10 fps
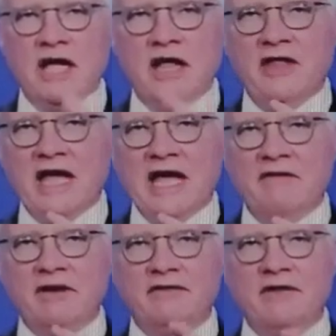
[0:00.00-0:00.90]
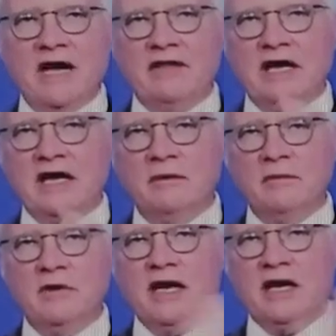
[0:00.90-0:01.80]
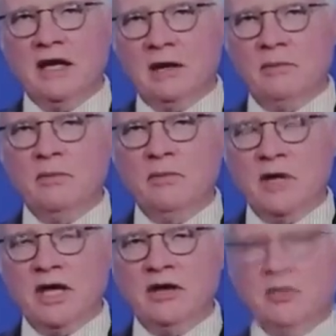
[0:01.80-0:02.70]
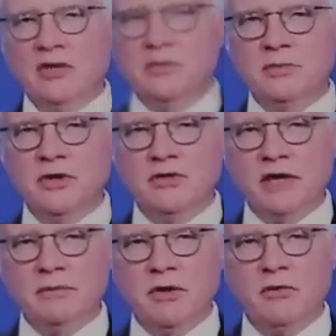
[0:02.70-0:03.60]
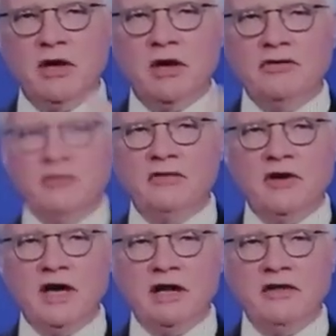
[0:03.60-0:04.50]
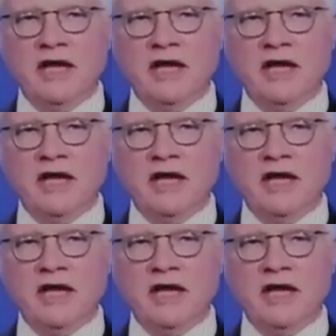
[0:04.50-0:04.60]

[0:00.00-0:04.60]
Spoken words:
and they have an effect that can increase butyrate. But we also find